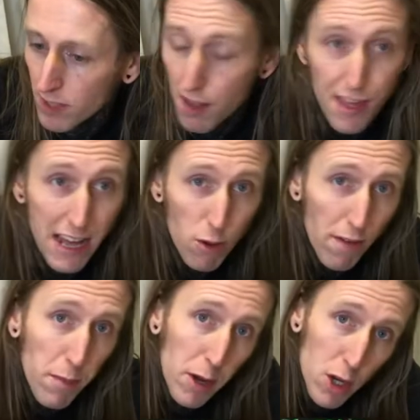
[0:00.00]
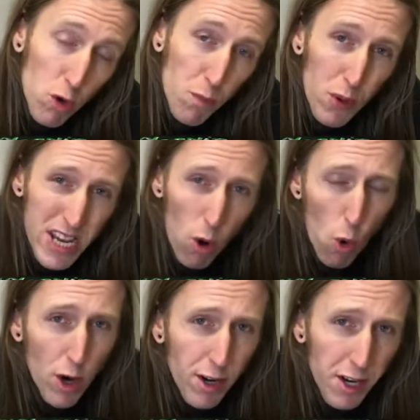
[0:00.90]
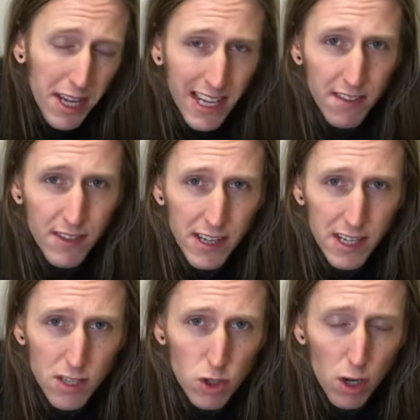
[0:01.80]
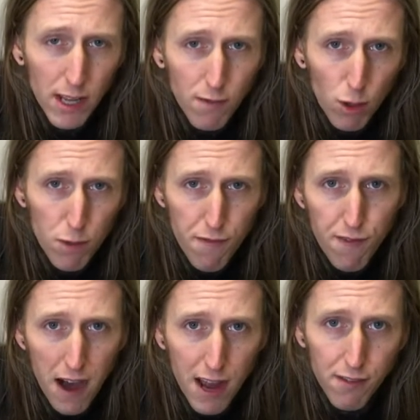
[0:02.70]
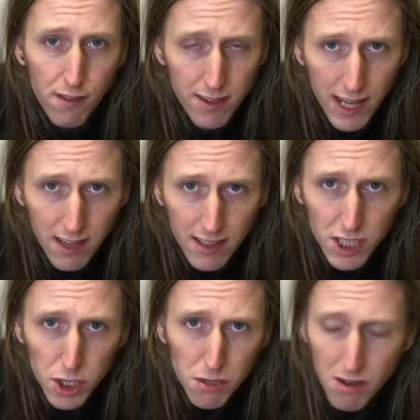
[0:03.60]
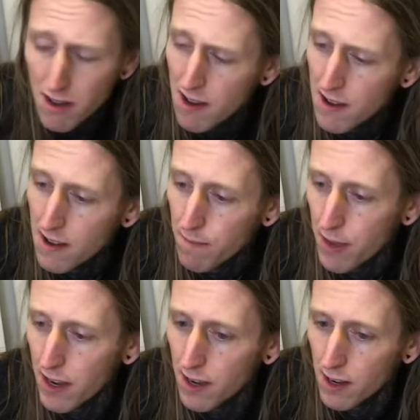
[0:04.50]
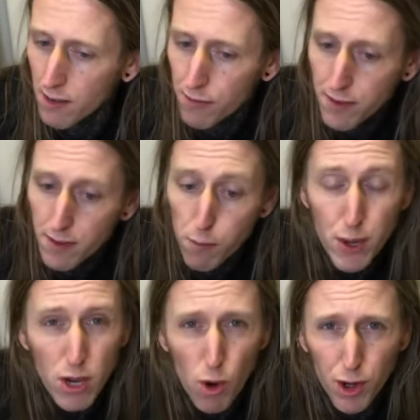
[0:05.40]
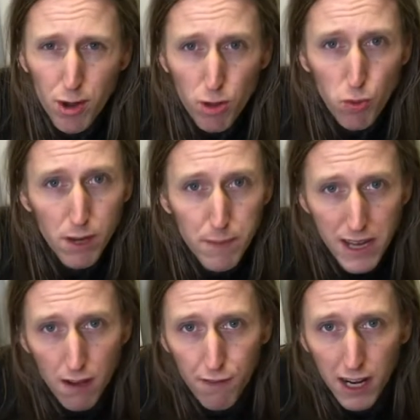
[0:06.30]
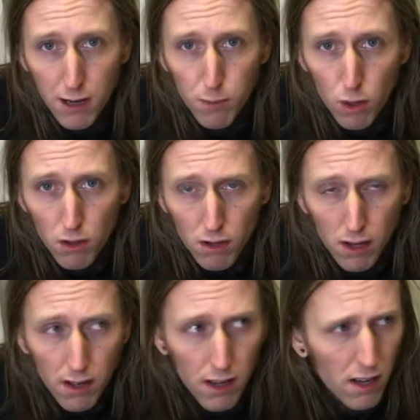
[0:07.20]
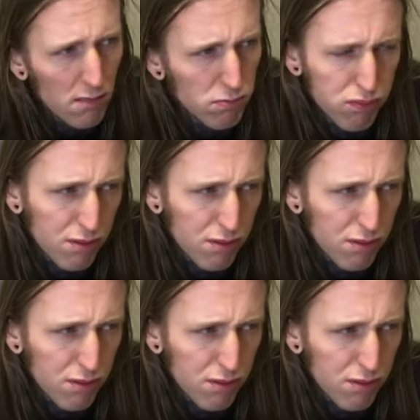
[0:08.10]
thanks to everybody who pre-ordered Ken the Kylling Volume 5 sex issue. Pre-orders will be available on